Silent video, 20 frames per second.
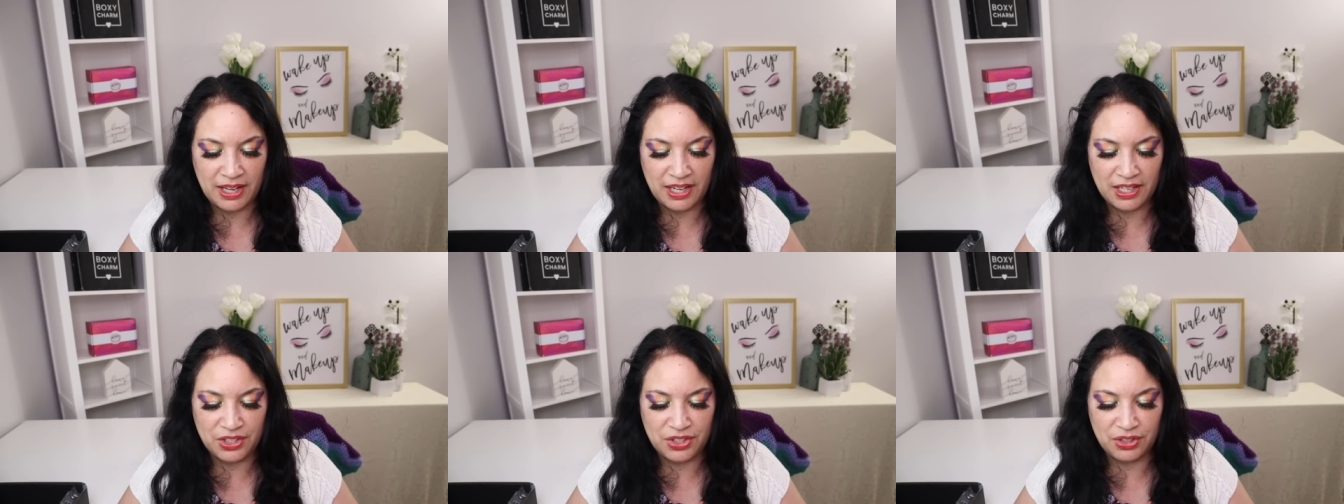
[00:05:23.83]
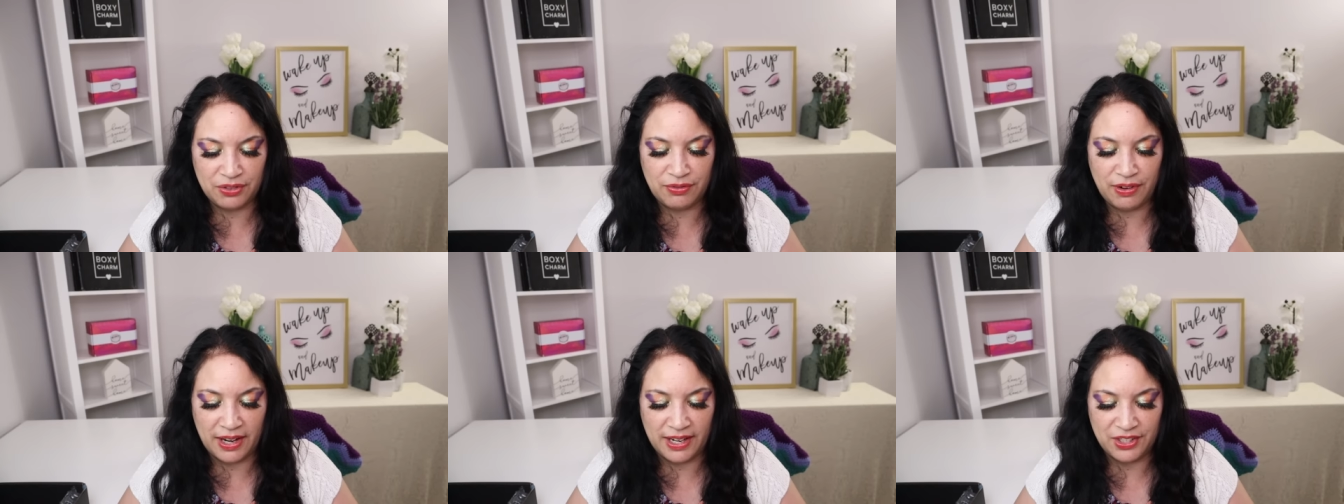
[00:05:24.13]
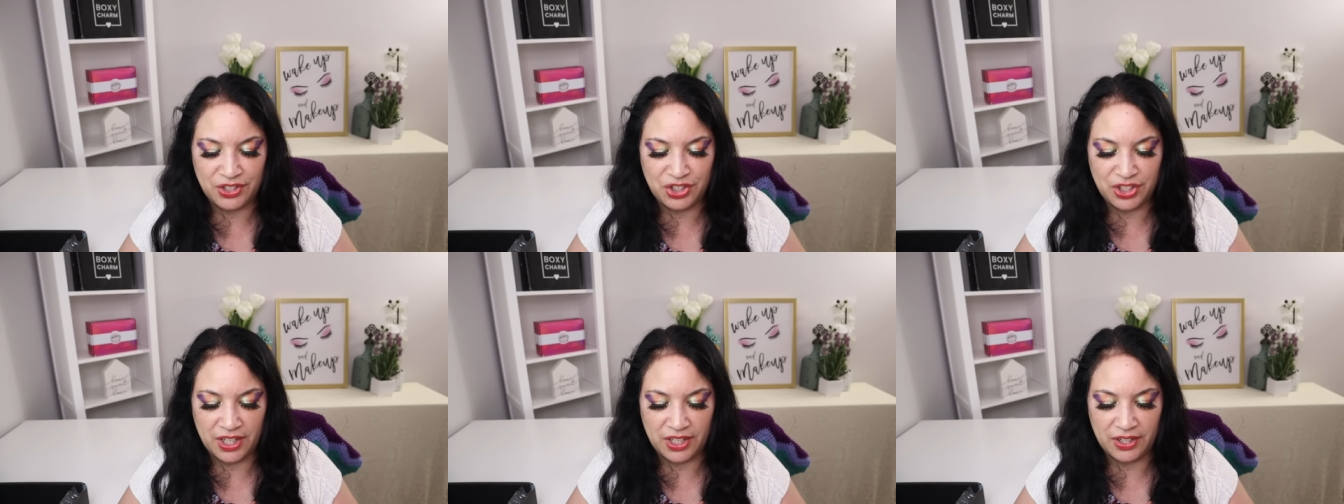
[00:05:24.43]
edge of
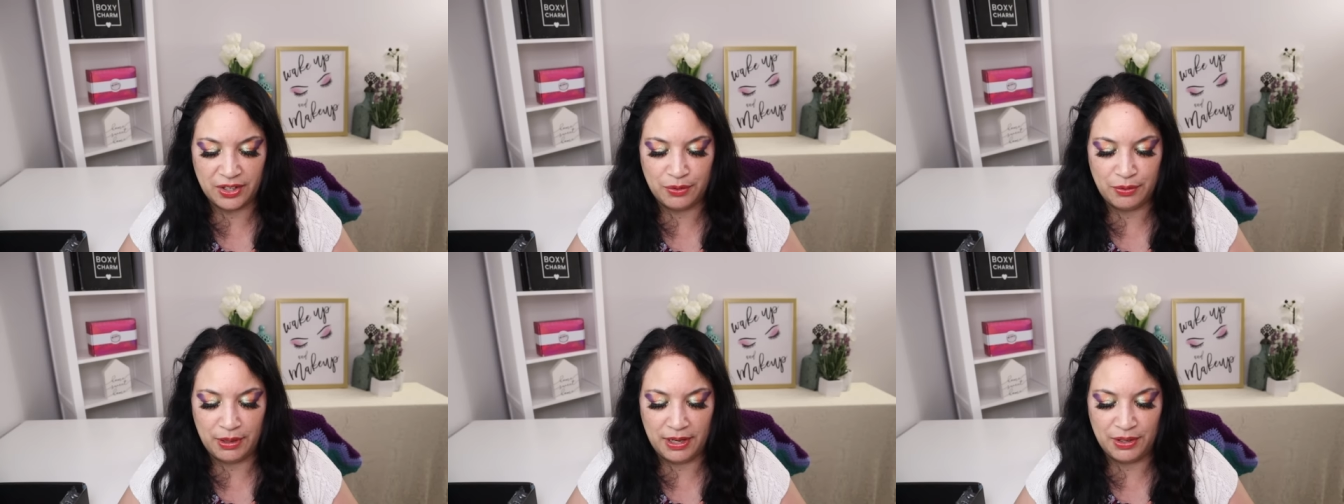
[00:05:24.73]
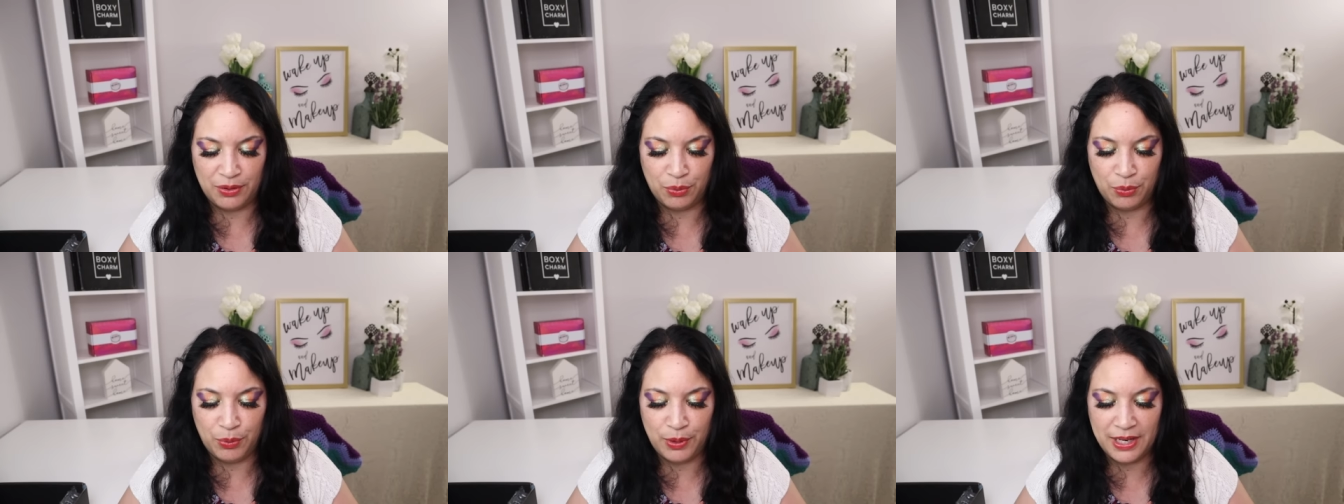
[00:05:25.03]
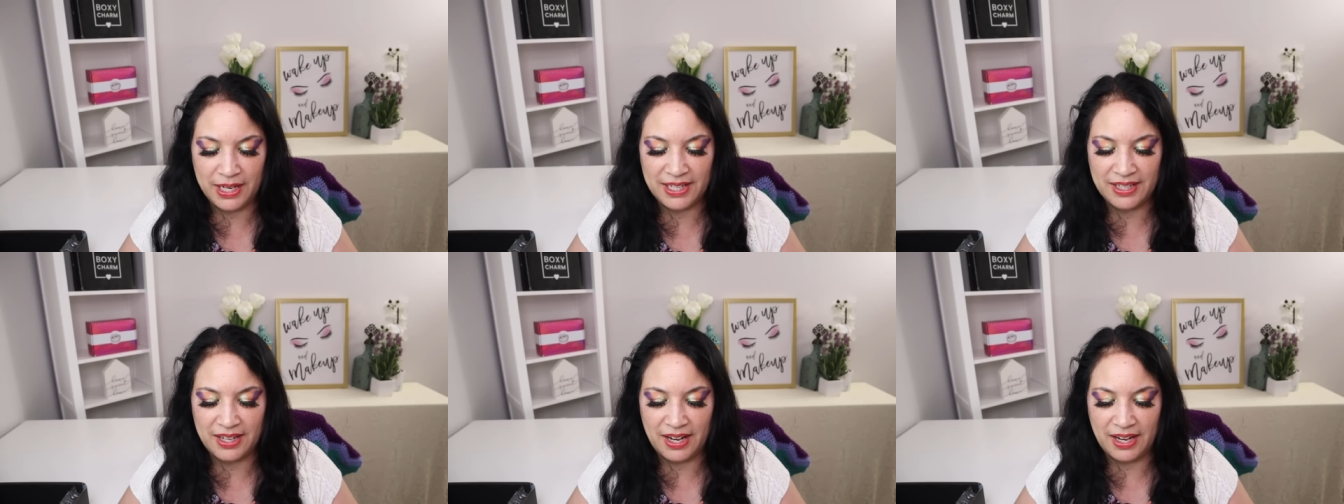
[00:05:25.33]
eyeshadow and
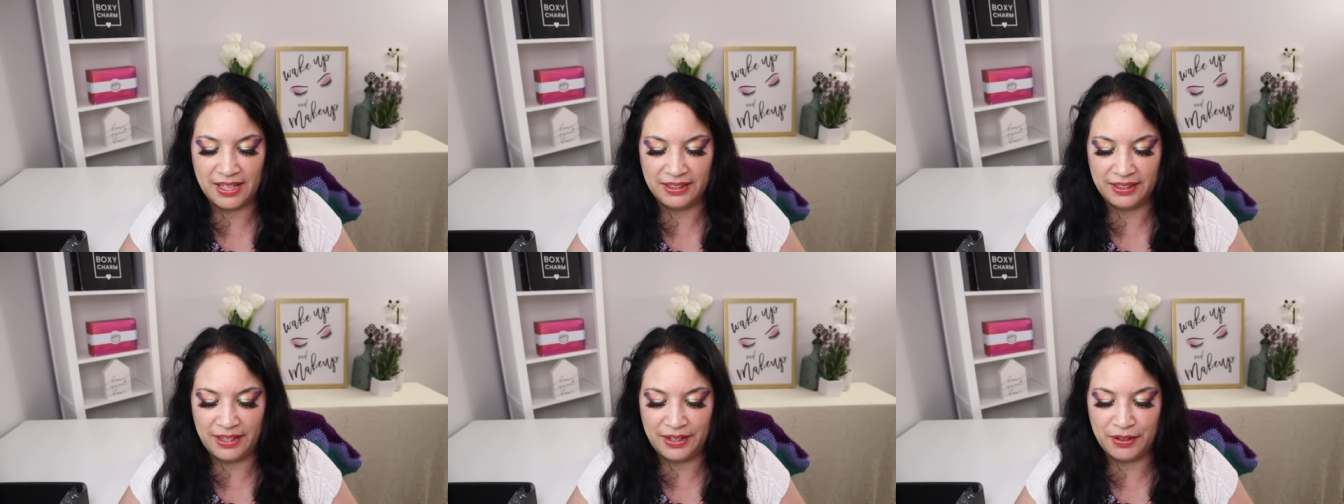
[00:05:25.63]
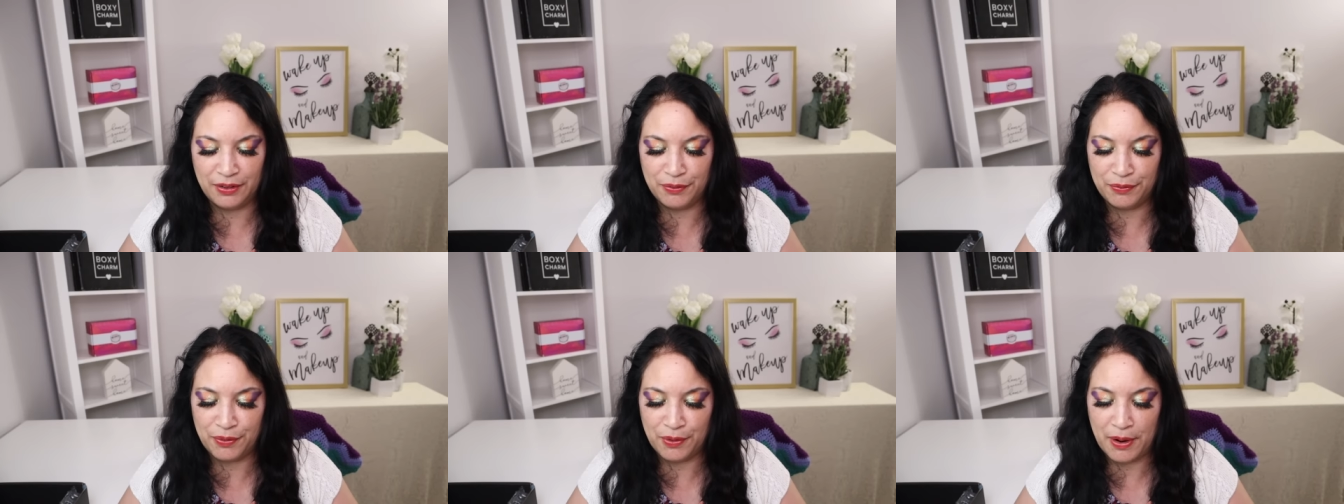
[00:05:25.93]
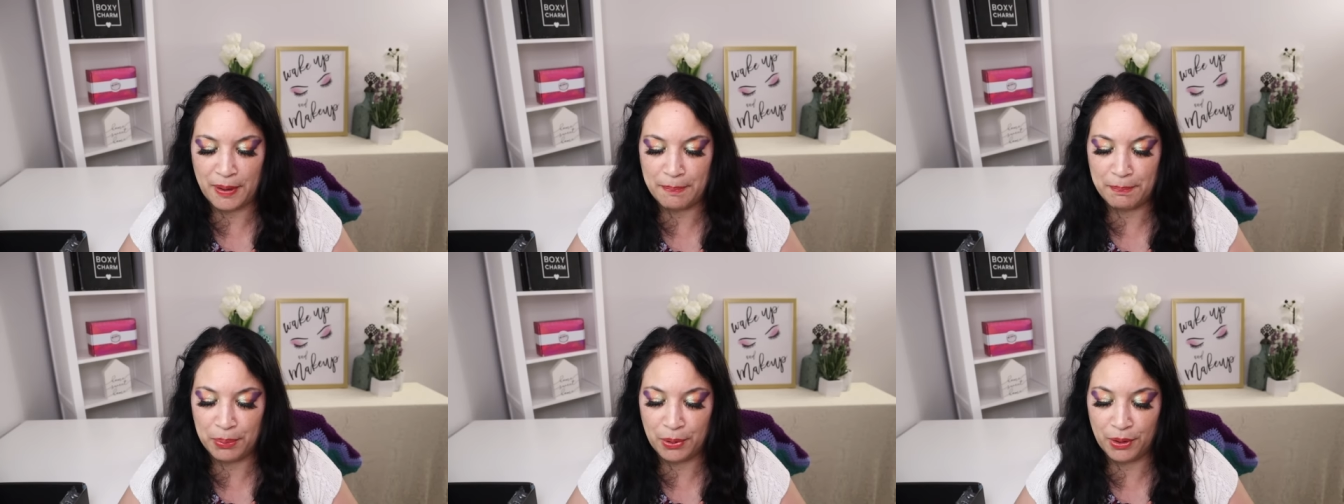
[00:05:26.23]
winged eyeliner for
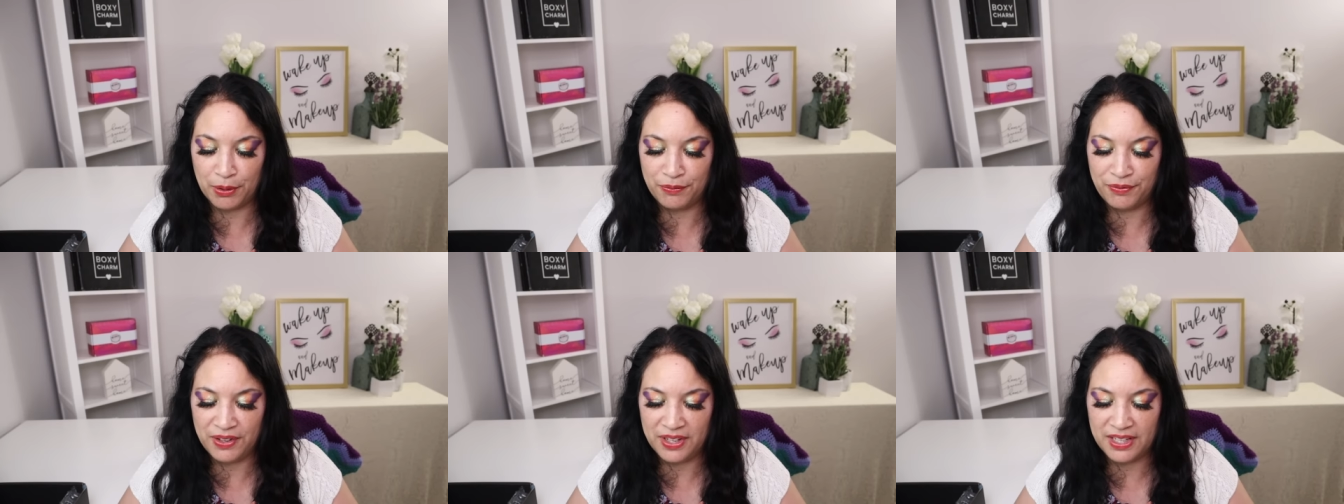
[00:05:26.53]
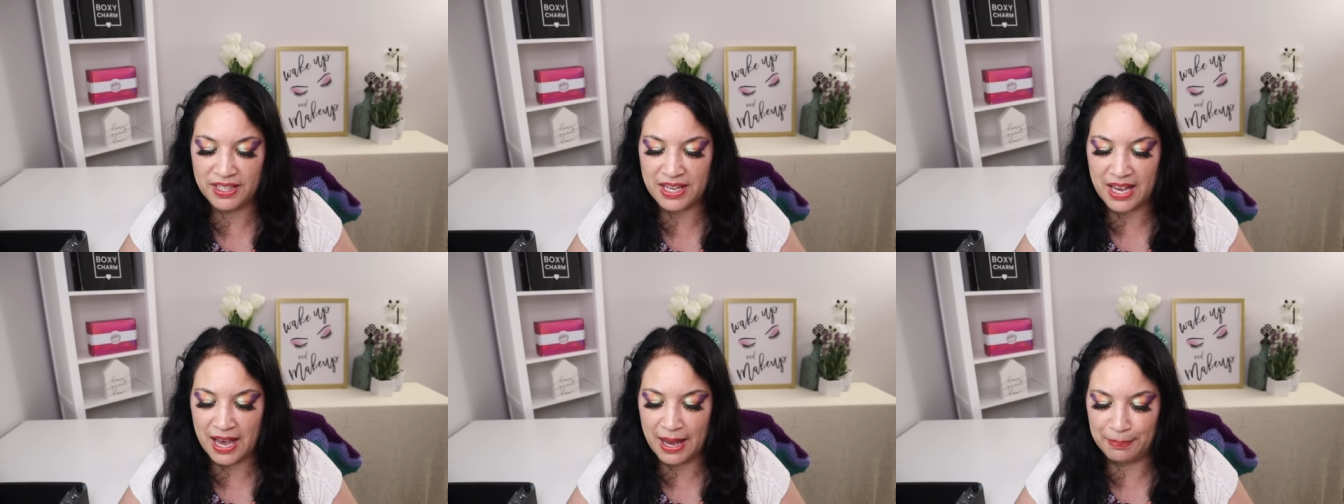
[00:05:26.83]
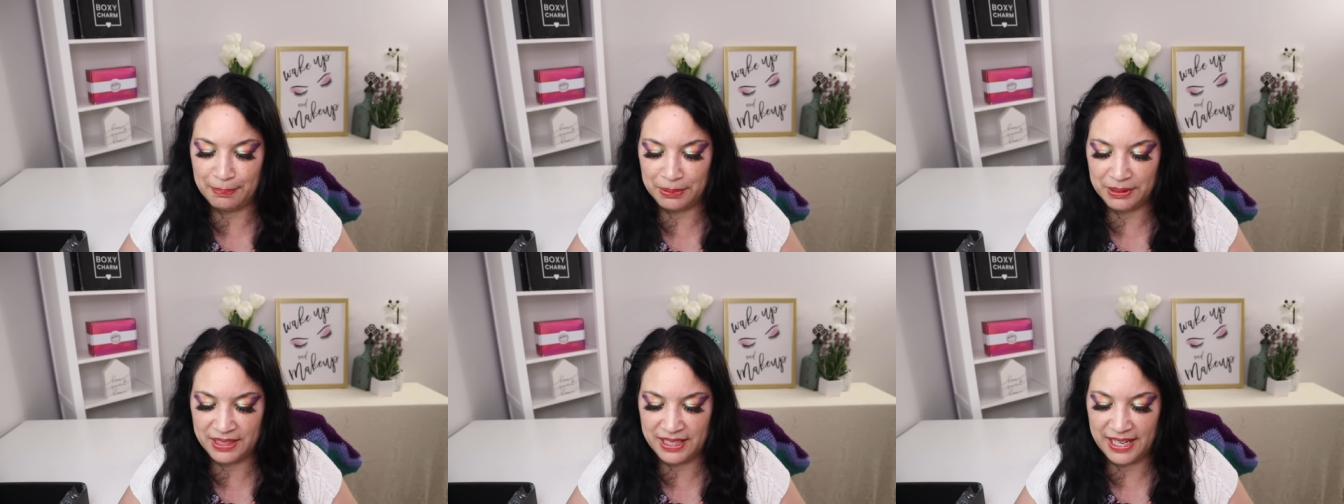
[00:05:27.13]
a perfect
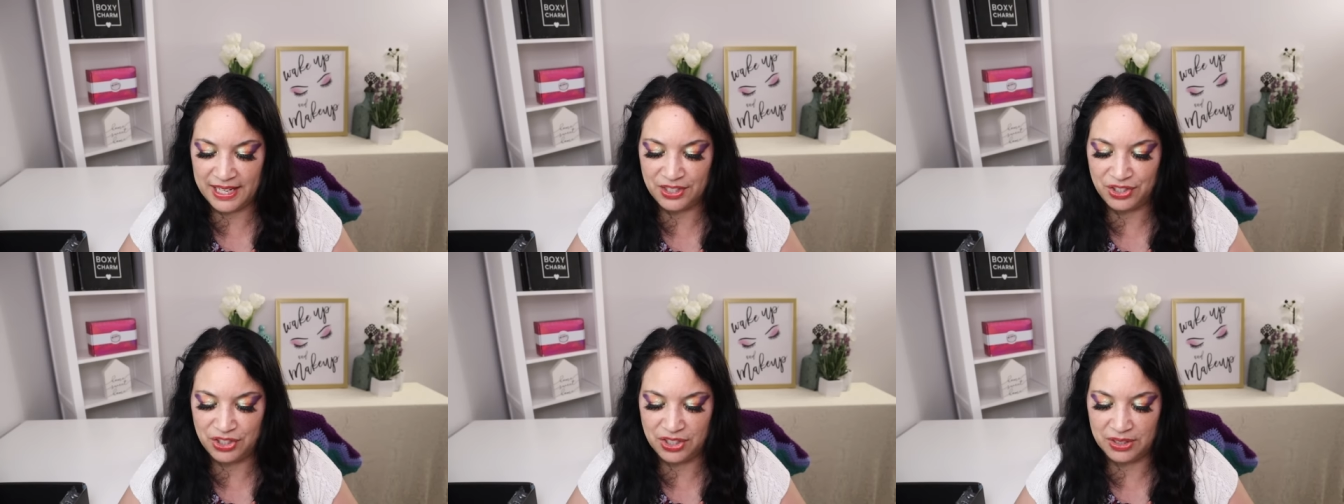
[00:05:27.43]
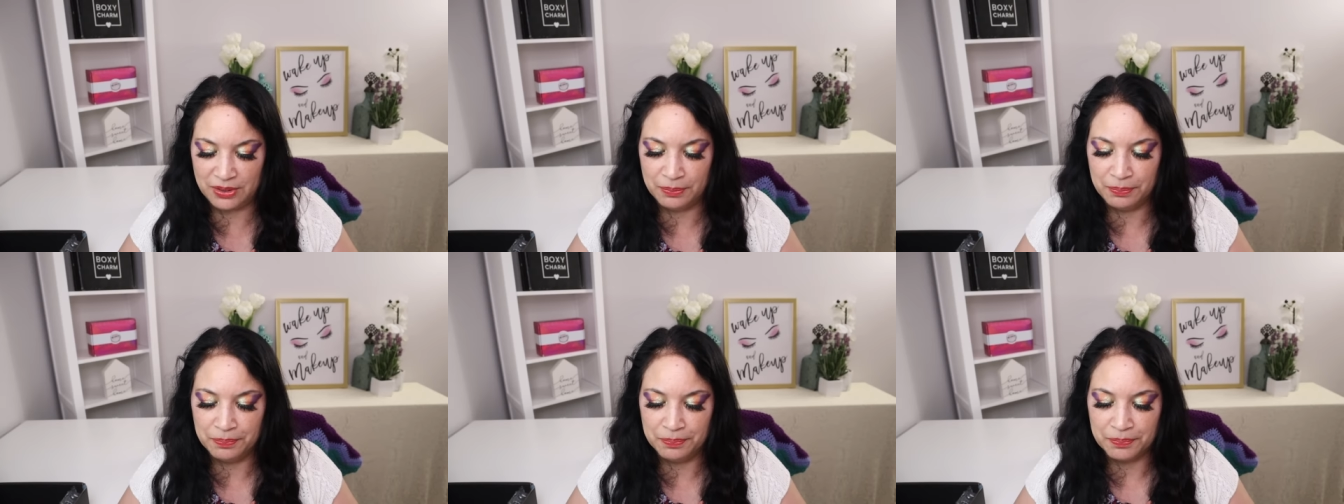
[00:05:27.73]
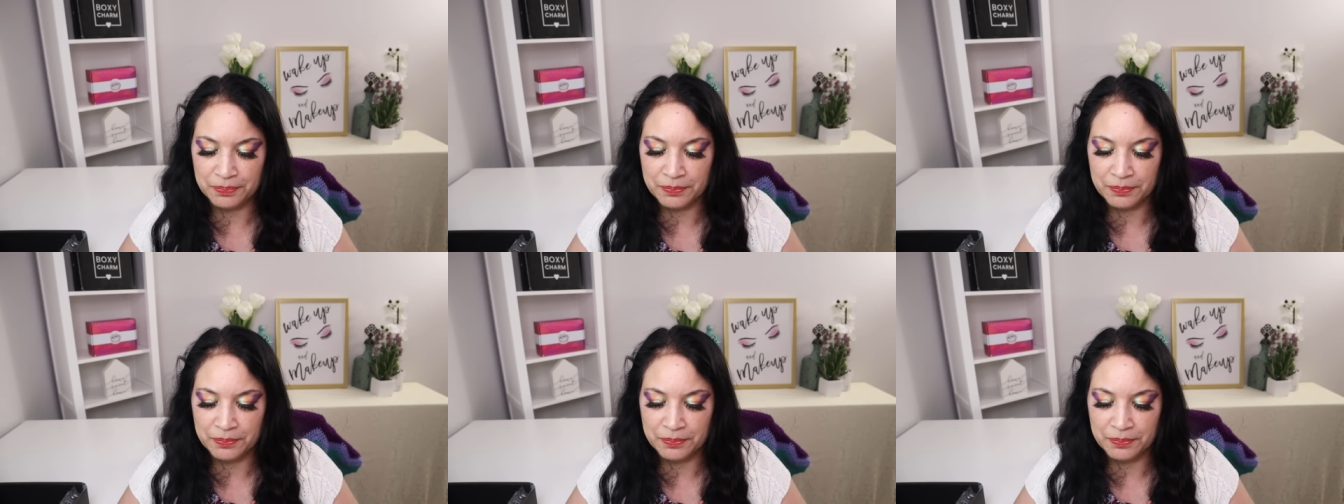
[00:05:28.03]
application.